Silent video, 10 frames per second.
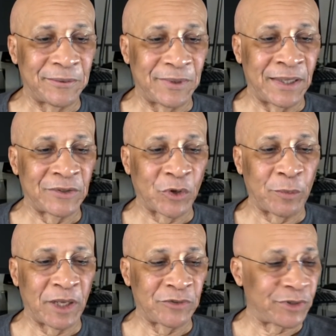It's going to
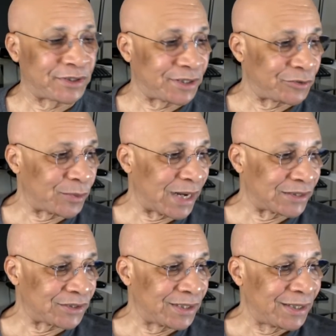be interesting to
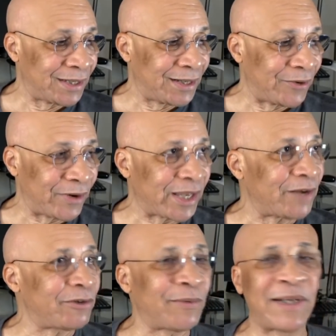watch. Okay,
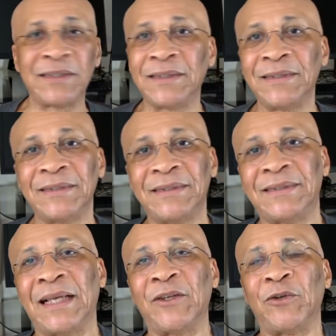everyone,
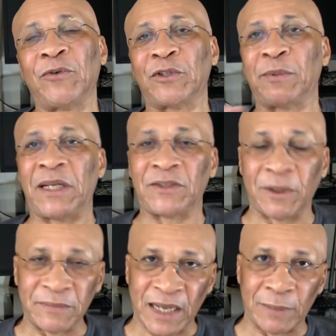thank you for spending
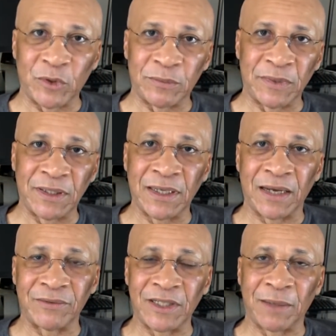some time with me. I
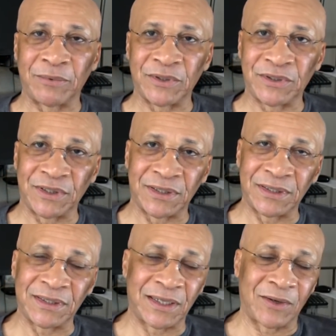really appreciate
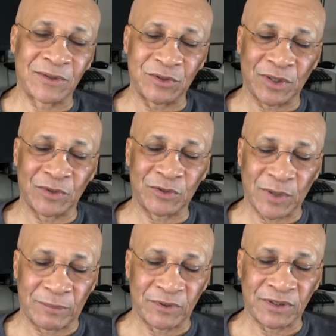it, and I also
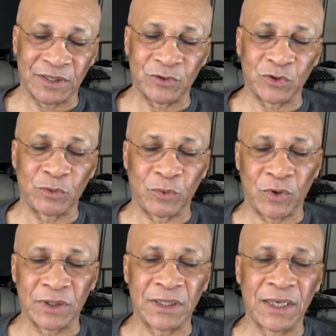appreciate your
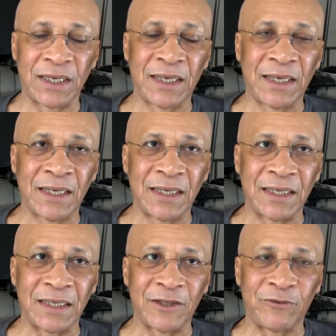support.
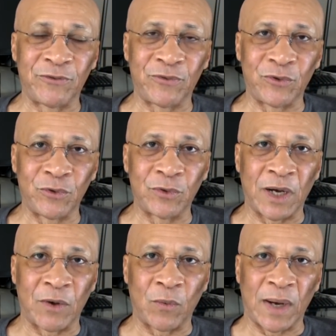If you
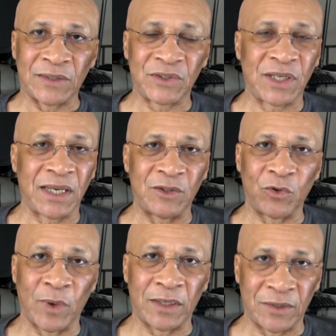are watching and
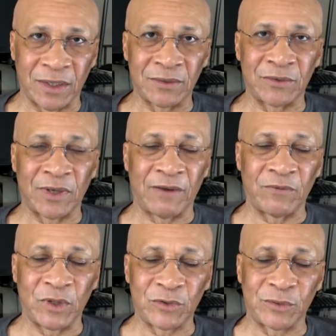you have
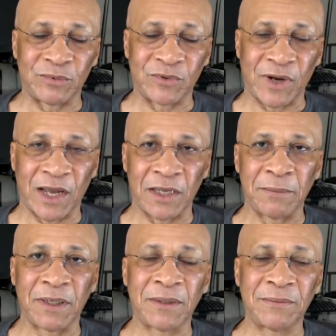not
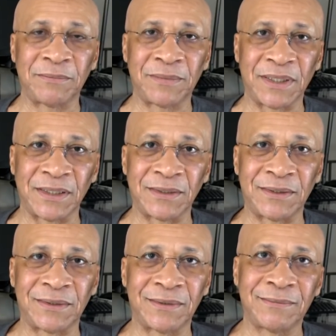subscribed,
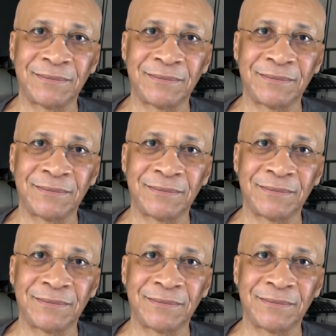please